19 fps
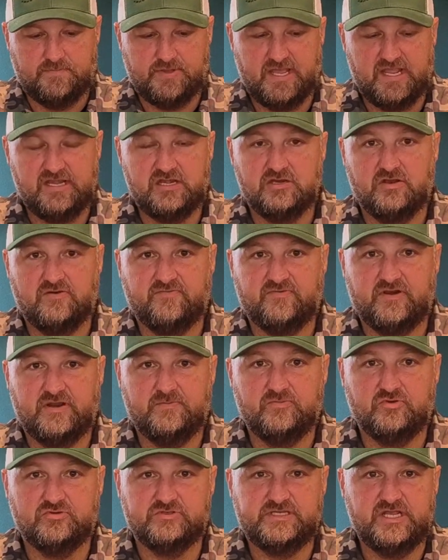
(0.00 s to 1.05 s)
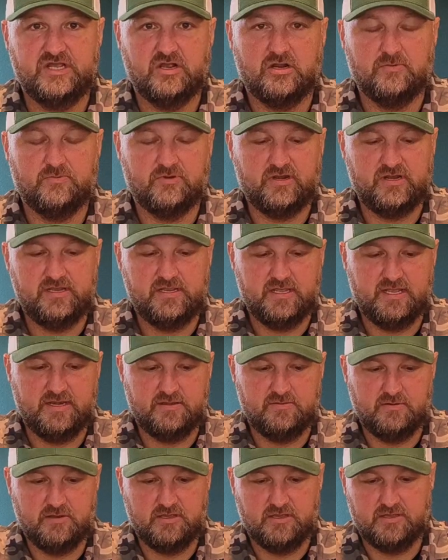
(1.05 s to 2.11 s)
Payton over Emerald T Armory
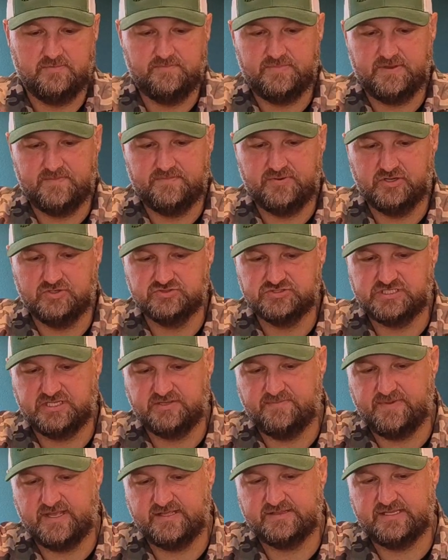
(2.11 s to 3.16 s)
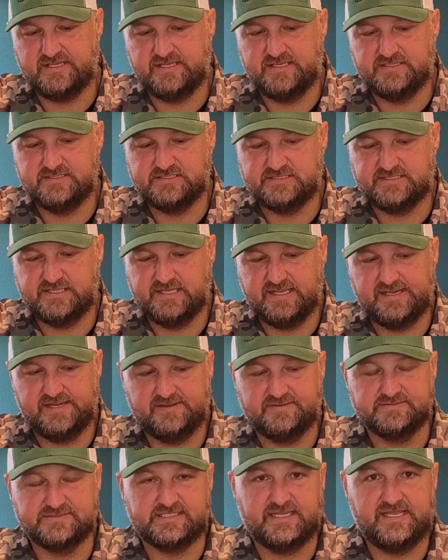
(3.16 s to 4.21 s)
had been posting about these, and
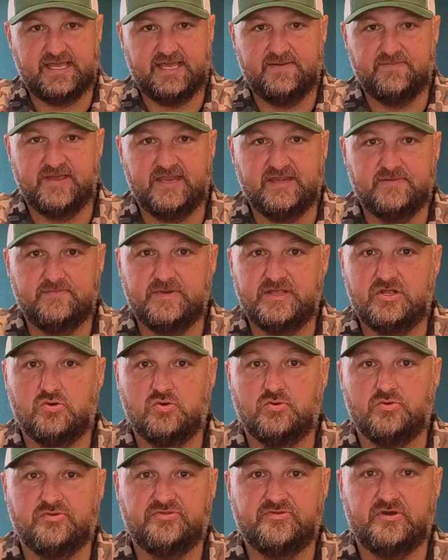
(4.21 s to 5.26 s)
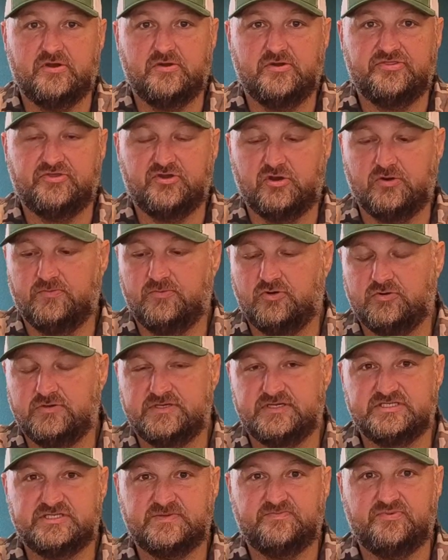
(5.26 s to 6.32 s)
I was like, hey man, it'd be cool to throw a thermal
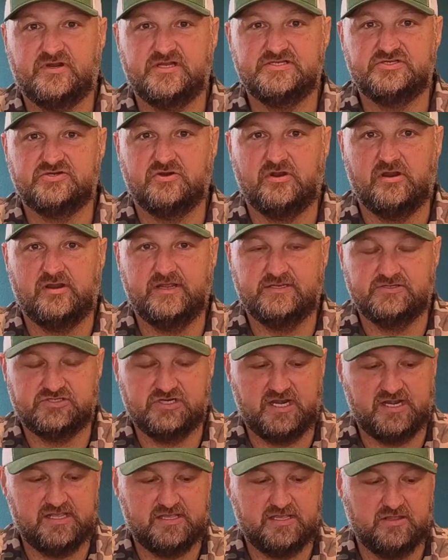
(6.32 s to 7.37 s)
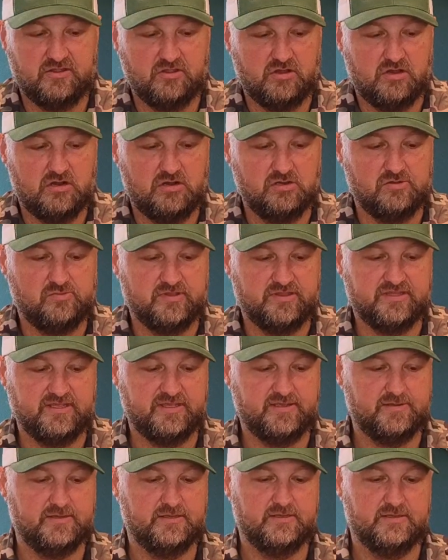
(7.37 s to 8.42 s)
and a suppressor on it and try to kill a hog with
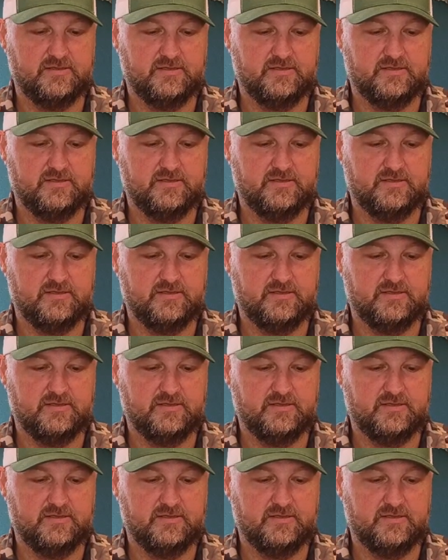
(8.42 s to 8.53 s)
it.